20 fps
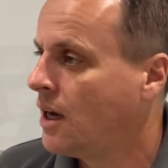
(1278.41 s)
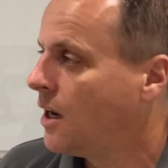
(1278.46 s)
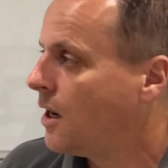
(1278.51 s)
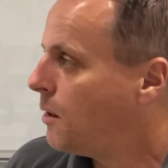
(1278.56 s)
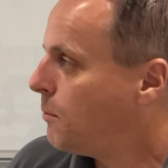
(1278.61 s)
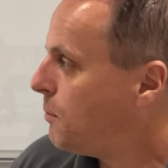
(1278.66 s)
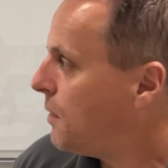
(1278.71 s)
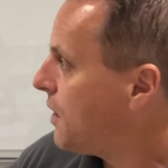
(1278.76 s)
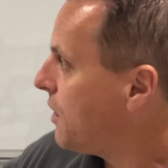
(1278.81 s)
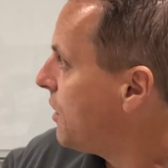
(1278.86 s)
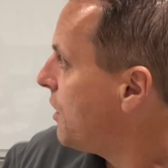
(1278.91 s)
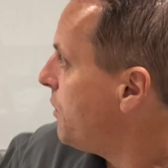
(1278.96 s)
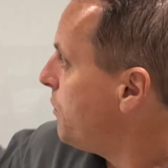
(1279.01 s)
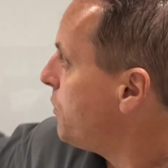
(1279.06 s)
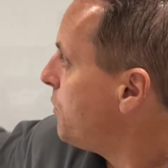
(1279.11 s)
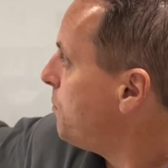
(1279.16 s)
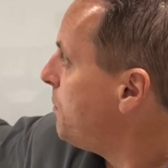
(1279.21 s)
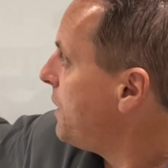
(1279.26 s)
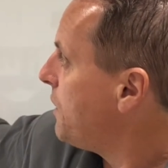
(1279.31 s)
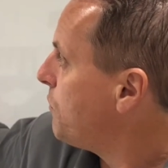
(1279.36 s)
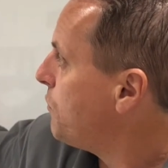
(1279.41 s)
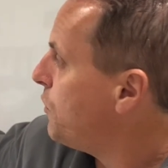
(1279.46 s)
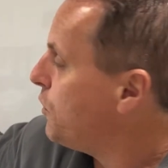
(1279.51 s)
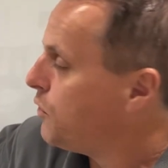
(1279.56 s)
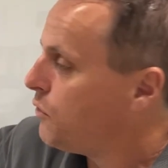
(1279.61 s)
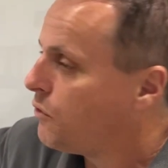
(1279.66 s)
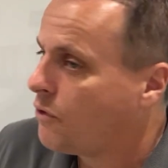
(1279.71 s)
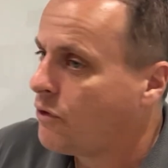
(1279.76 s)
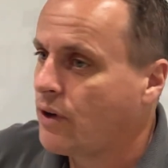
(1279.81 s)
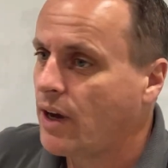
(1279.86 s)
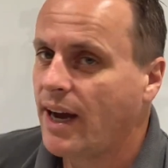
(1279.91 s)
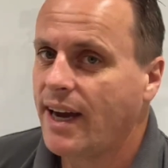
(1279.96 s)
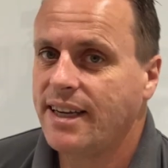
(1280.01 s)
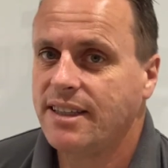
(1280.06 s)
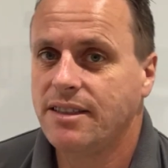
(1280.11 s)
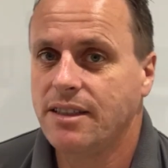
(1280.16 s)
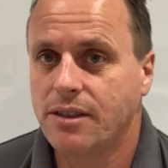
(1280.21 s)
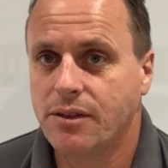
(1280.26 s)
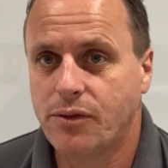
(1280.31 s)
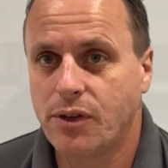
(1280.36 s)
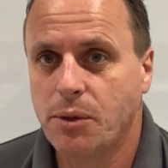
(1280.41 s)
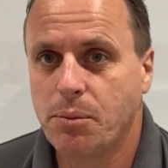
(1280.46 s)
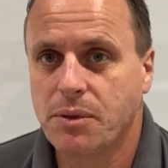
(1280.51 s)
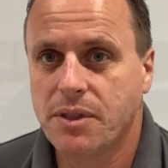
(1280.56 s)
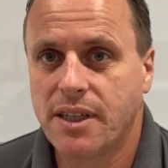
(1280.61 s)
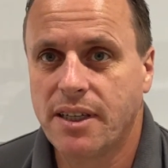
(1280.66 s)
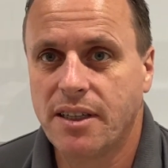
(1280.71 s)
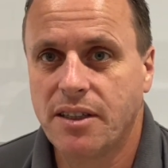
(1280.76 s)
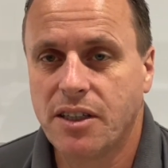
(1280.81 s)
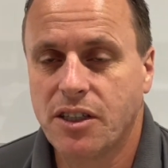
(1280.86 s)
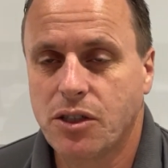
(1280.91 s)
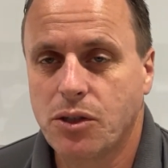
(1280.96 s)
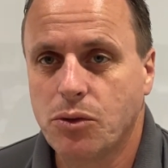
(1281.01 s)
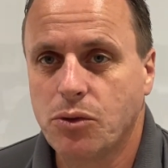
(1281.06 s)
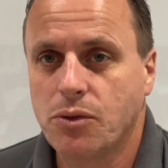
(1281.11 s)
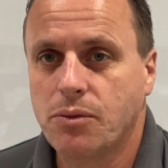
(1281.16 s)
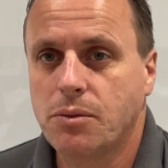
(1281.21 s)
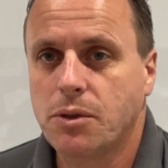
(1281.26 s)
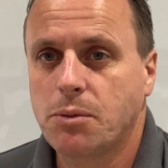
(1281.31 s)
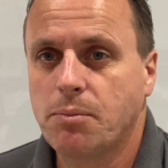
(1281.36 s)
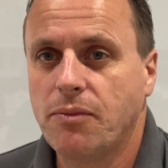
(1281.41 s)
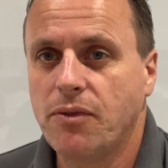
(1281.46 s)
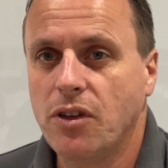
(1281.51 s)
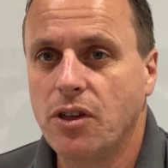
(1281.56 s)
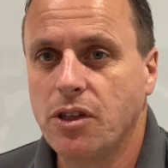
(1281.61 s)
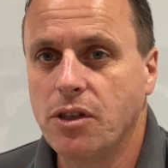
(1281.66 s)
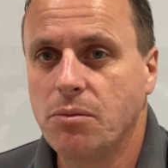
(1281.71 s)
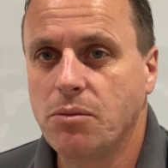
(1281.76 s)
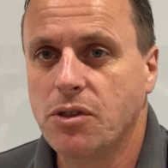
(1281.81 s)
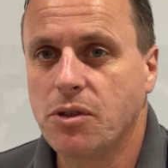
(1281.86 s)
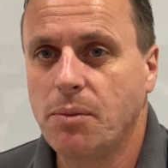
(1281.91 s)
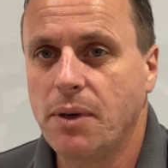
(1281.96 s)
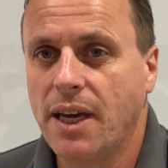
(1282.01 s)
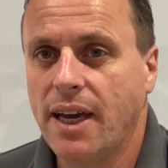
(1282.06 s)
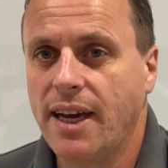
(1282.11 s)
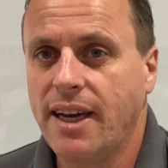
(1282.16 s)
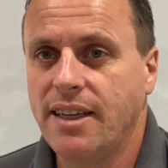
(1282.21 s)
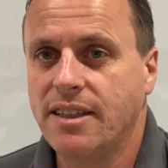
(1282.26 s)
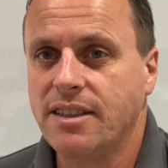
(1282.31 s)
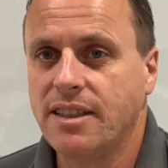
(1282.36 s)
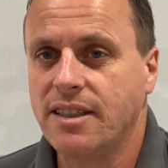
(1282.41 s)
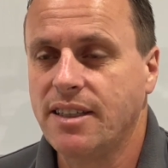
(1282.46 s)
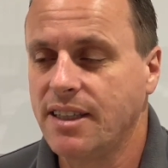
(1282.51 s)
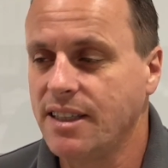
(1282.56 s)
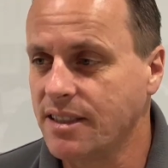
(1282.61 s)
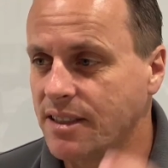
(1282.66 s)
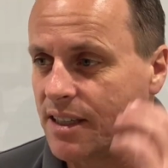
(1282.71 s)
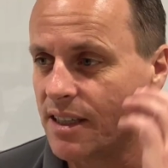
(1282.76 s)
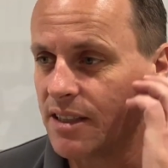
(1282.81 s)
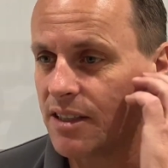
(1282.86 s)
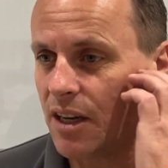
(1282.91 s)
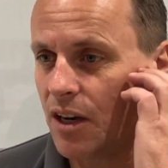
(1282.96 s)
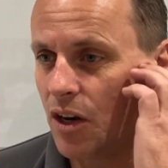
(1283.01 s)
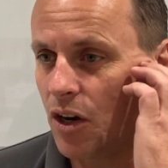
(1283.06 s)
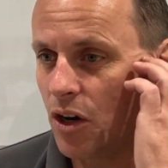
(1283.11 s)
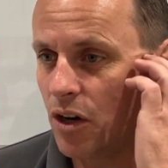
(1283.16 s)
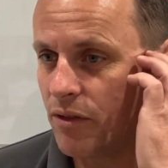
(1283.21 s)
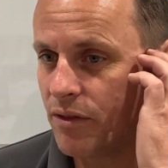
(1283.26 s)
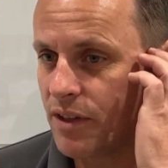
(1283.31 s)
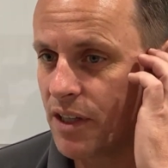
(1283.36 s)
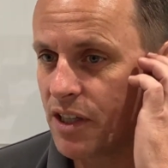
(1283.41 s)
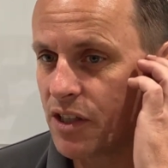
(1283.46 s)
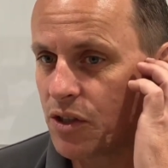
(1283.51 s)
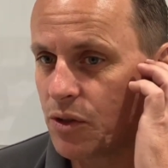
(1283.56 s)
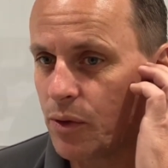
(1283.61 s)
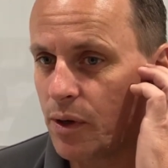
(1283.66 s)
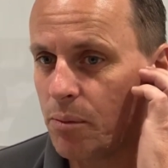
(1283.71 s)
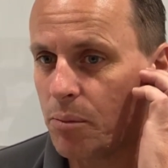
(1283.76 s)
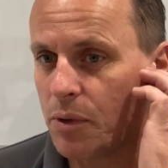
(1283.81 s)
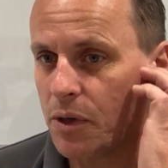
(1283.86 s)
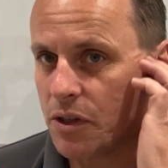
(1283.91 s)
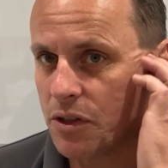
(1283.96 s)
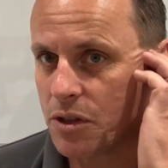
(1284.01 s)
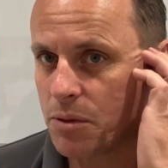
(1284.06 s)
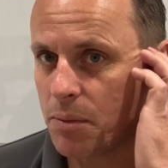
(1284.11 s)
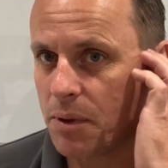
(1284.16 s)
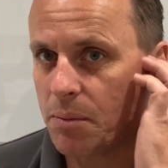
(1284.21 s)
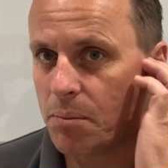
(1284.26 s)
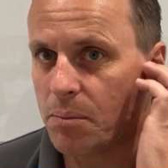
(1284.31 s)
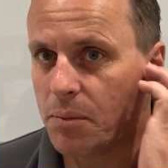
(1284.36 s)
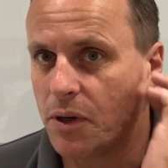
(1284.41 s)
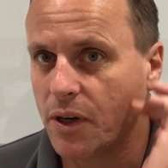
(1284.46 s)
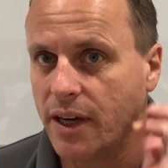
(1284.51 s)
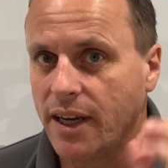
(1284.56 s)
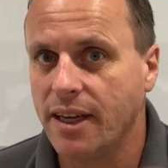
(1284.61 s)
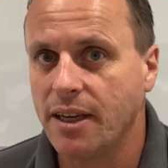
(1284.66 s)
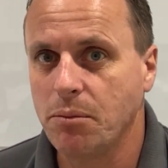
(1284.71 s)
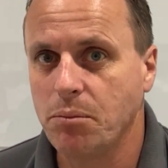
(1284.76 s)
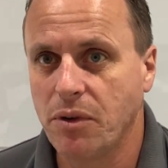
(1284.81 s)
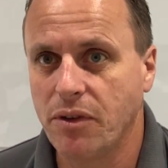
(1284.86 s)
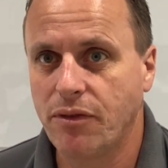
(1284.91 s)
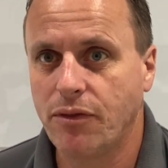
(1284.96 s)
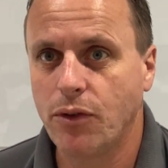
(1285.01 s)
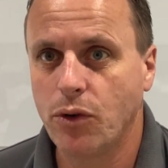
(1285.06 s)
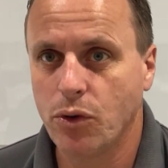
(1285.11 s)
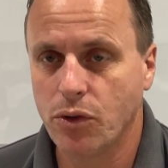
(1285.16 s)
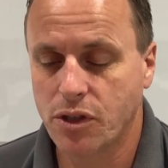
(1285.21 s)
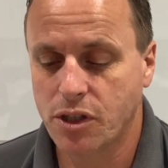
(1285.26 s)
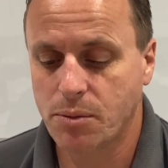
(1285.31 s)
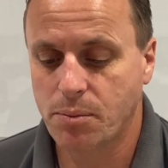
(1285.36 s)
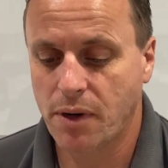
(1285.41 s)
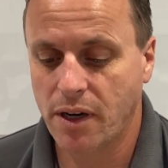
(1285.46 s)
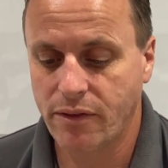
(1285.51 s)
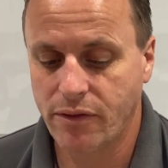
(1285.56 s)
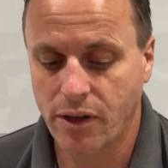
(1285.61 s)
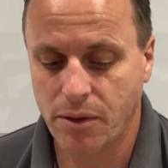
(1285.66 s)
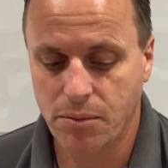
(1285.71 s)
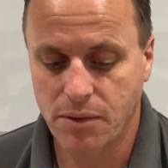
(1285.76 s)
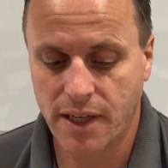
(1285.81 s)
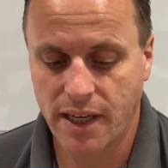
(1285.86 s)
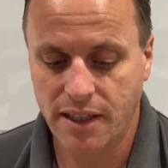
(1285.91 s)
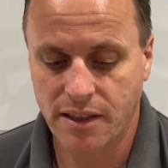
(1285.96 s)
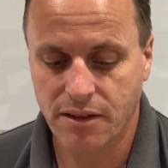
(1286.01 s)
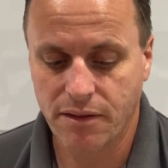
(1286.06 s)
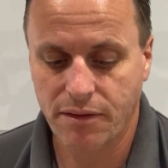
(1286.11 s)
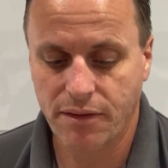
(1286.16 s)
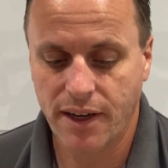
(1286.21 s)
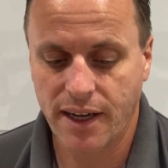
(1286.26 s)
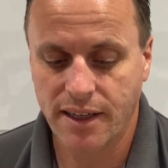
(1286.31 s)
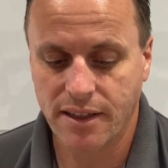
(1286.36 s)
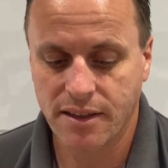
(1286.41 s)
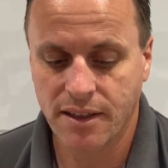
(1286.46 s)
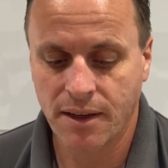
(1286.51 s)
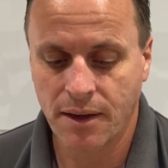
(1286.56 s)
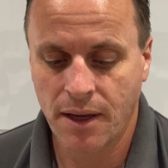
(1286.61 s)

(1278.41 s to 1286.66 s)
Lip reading: a bungalow with a big roof, 83% additional volume to be heated is a lot of additional input to be put in before the spray foam takes effect.